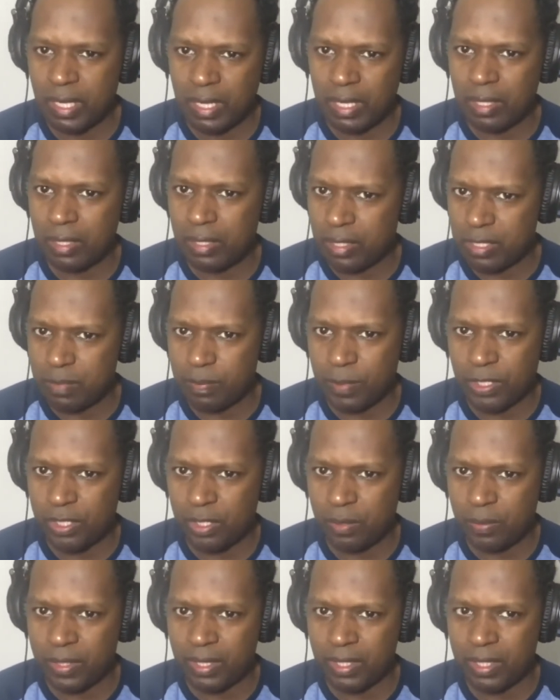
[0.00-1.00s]
and especially
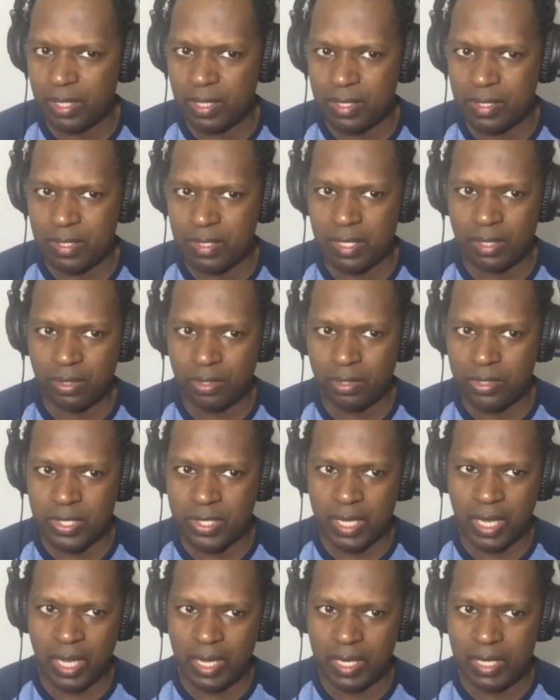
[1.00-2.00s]
with this, that
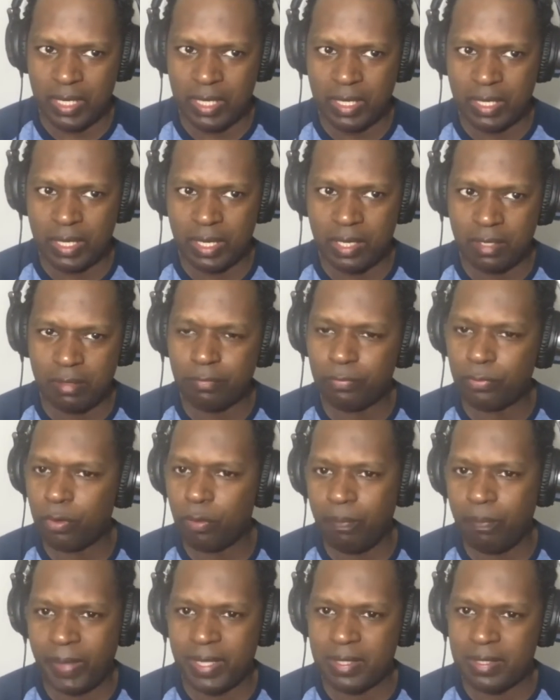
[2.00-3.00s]
there's any kind of
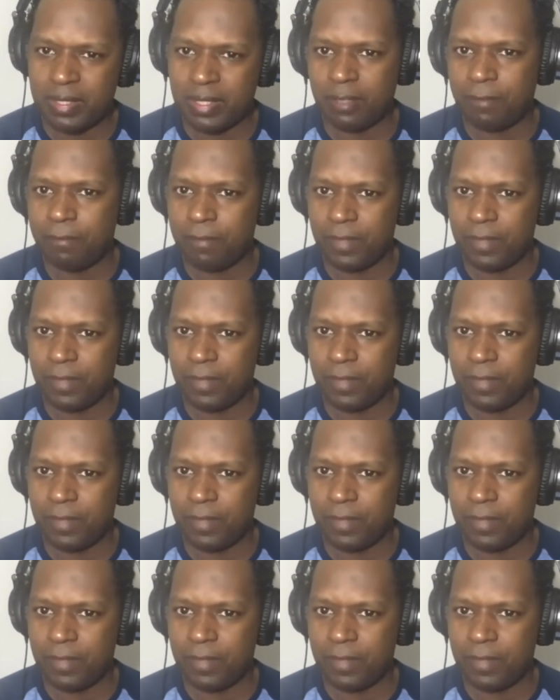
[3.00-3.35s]
romantic